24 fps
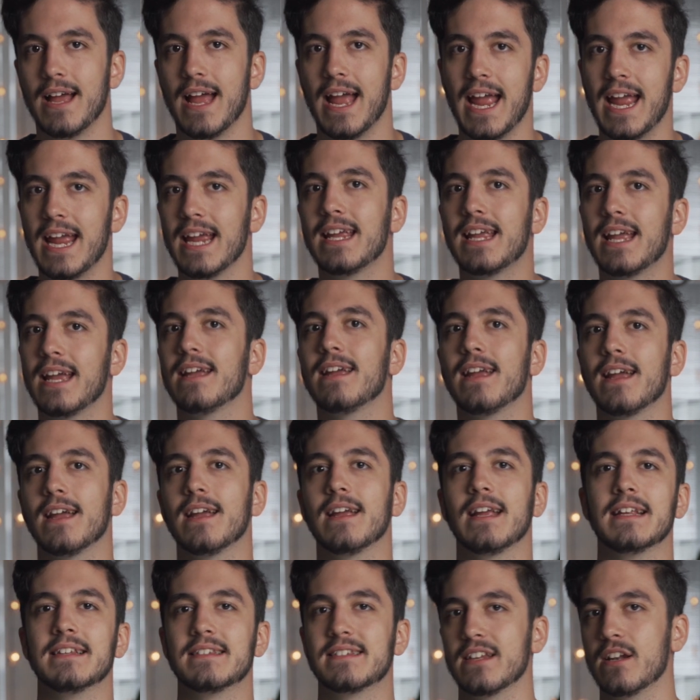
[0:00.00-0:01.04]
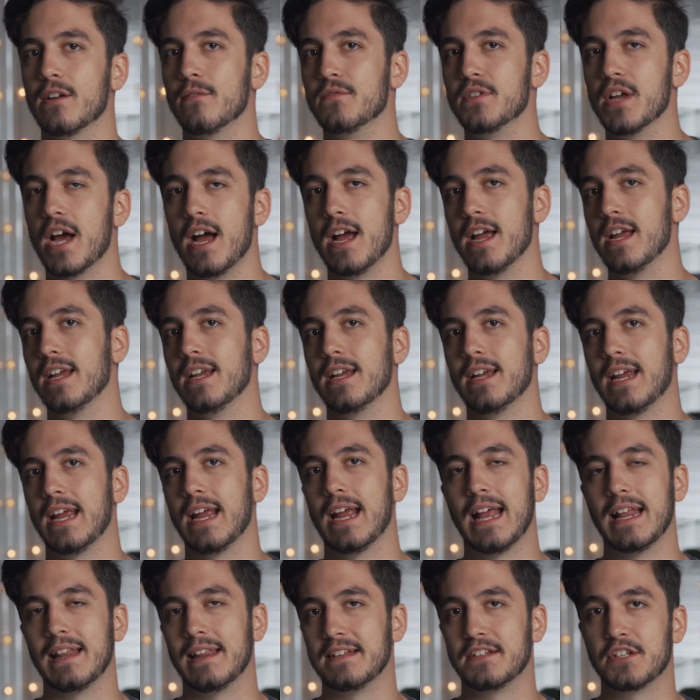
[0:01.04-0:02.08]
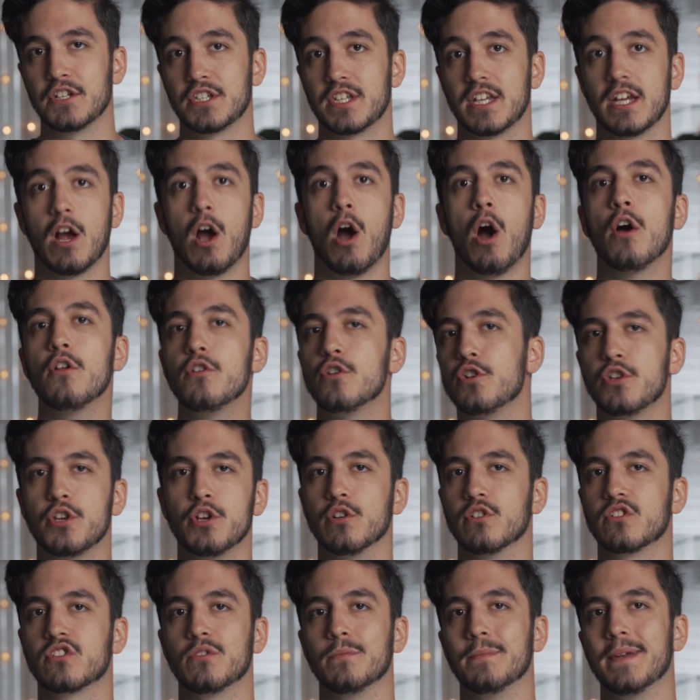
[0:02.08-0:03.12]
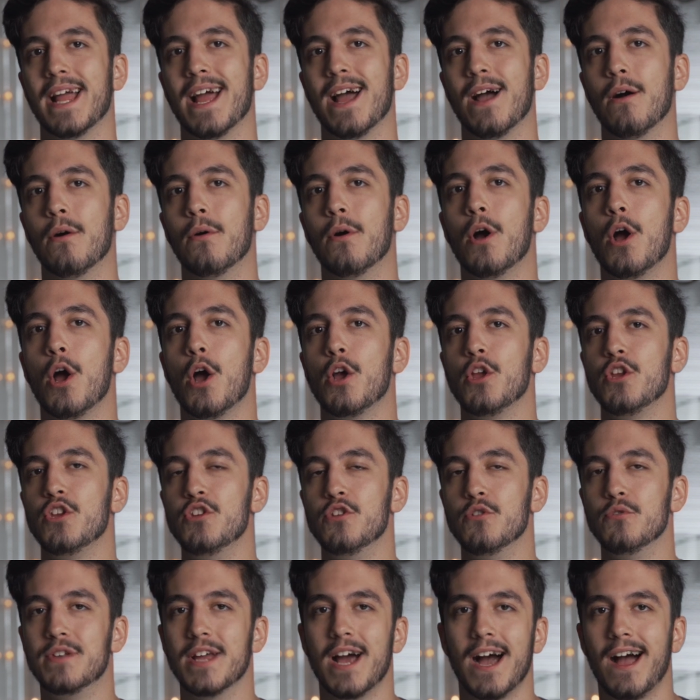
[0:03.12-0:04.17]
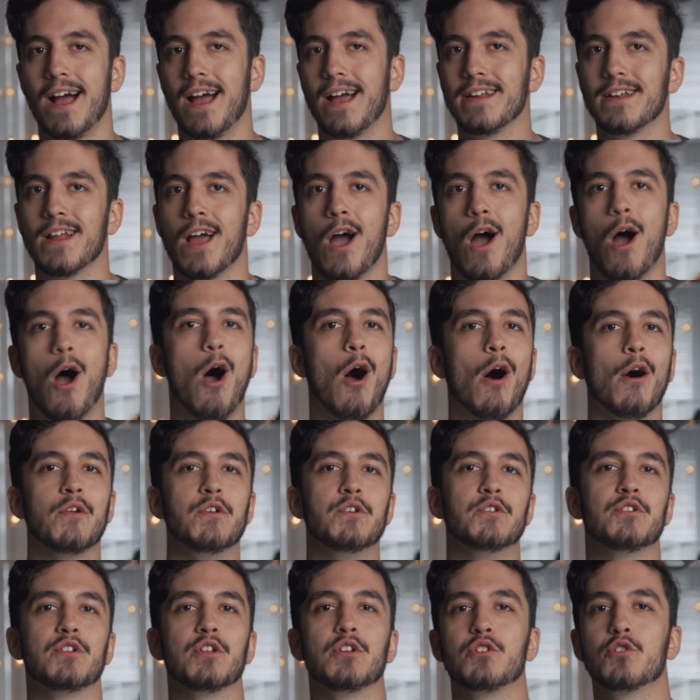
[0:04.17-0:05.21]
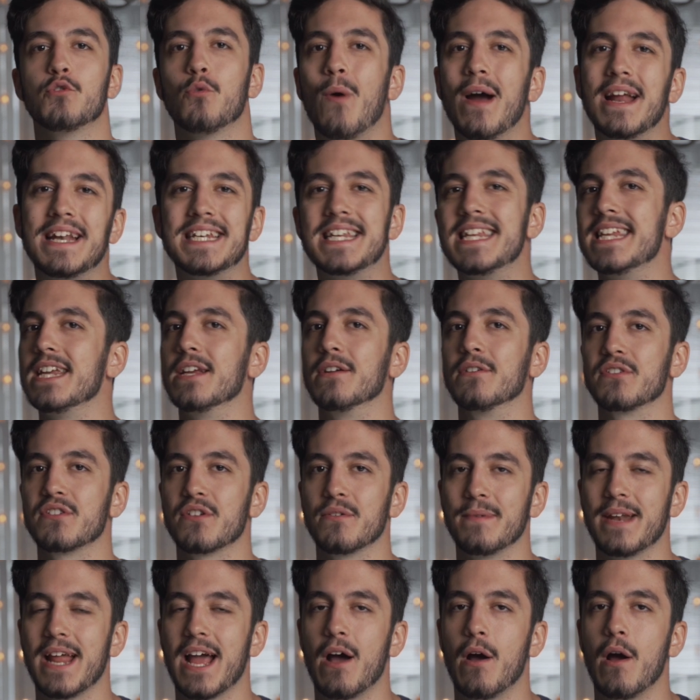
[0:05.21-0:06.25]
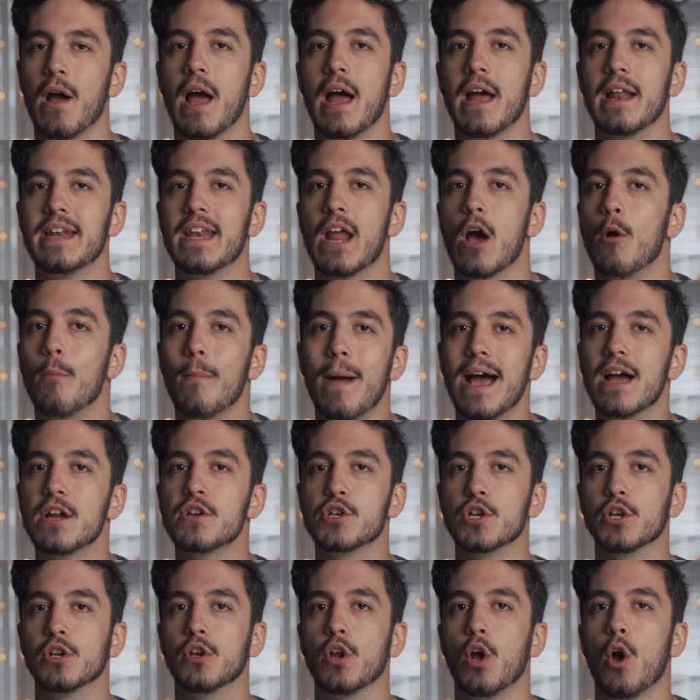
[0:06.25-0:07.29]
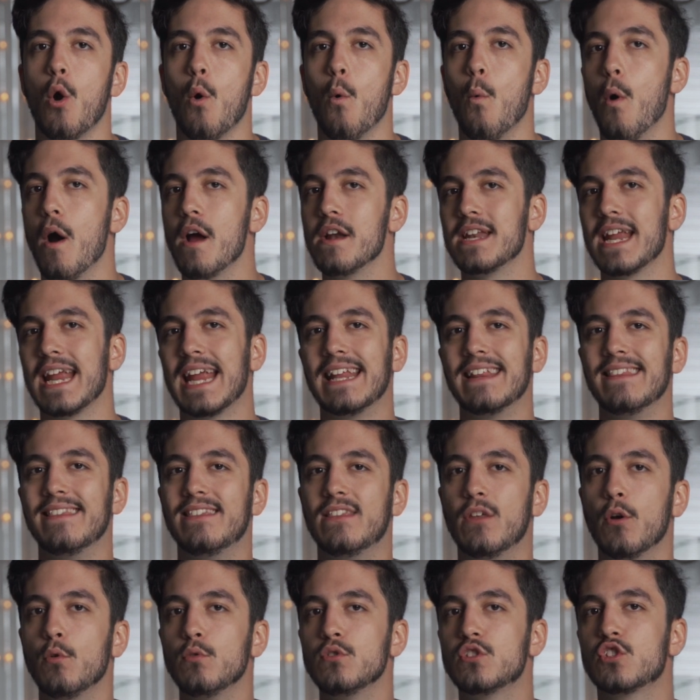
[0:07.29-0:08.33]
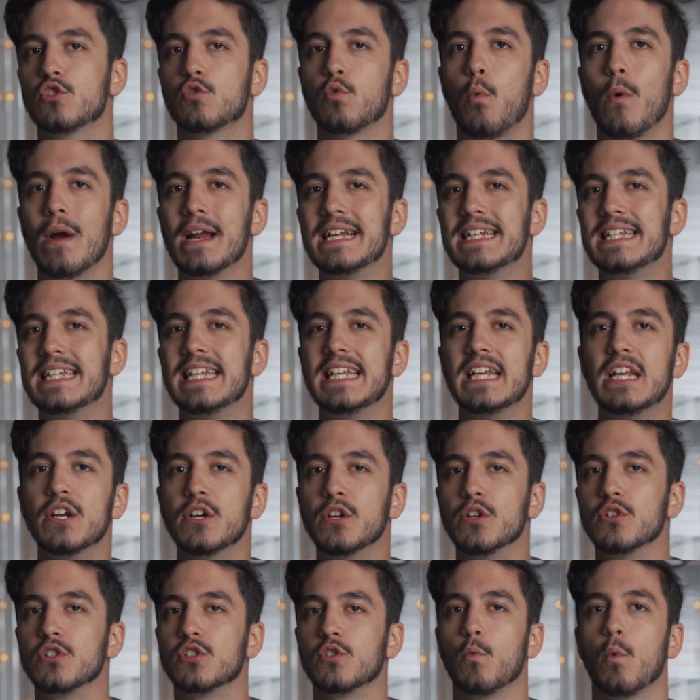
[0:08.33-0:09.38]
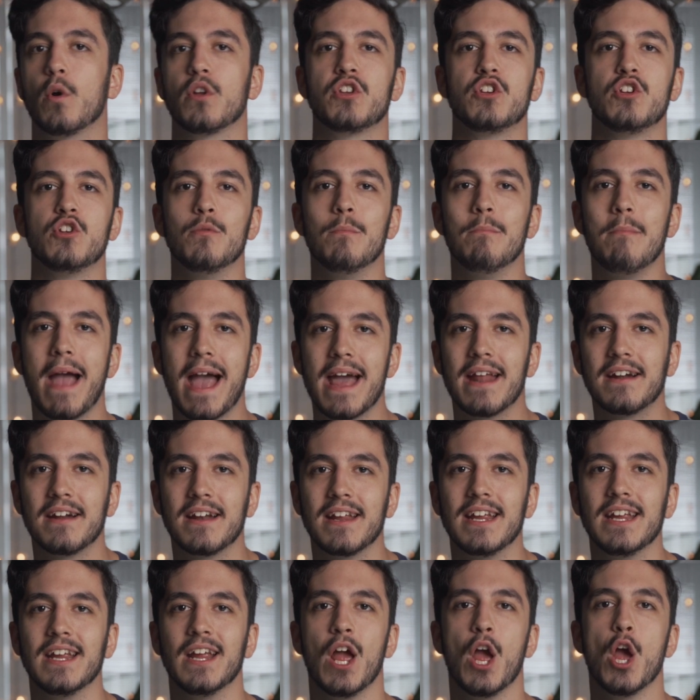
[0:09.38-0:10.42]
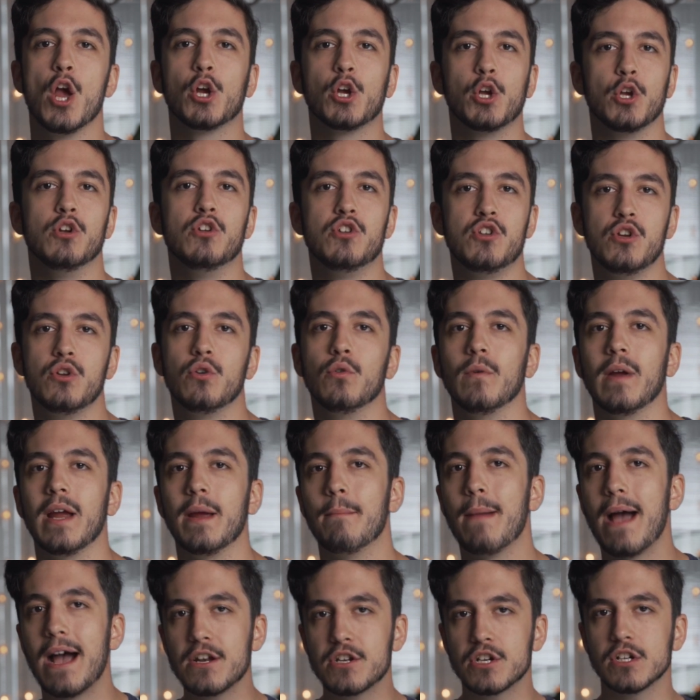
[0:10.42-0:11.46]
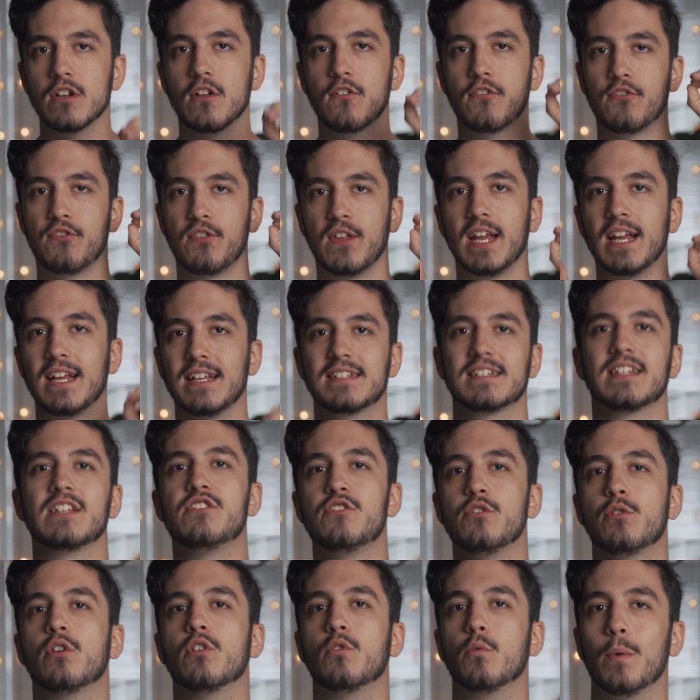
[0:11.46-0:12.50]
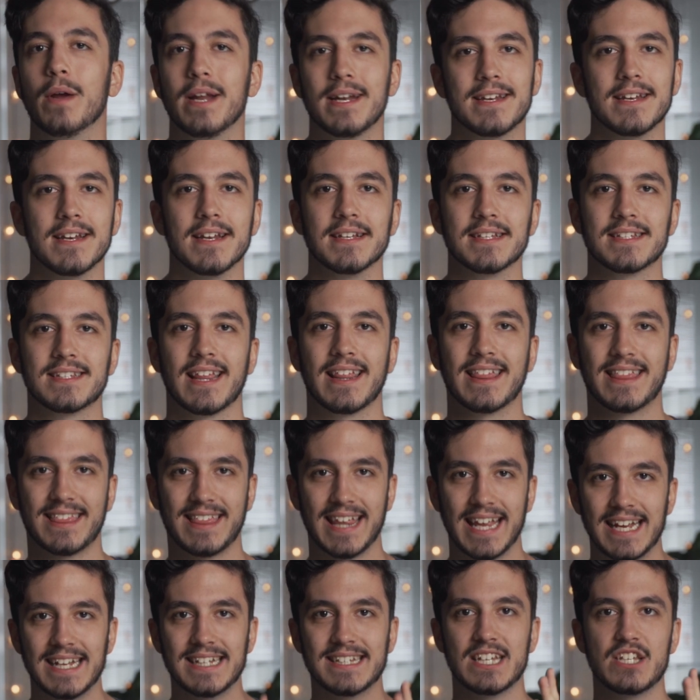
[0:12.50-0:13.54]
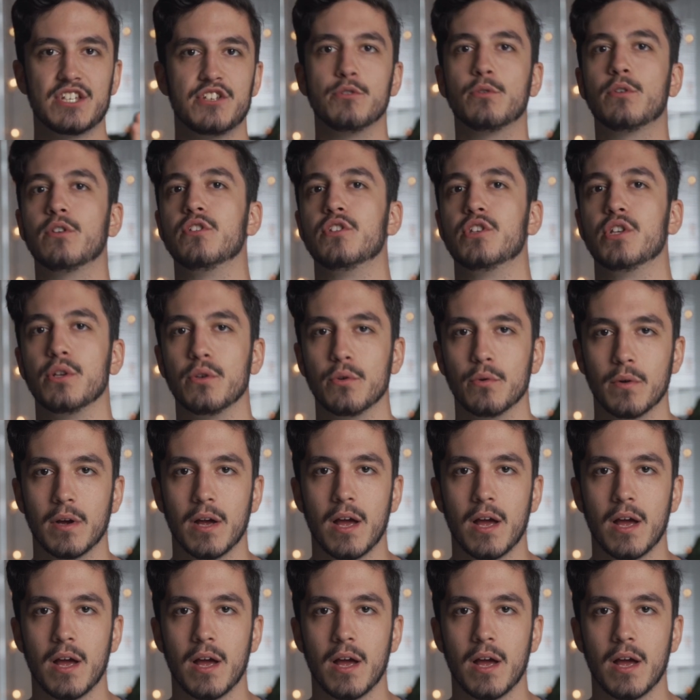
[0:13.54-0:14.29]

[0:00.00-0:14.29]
AKA, instead of dying, let's just say 100 years from now, you died 120 years from now. Now imagine what in those 20 years, what humanity could do. Imagine the things that you could witness, the things that you could do.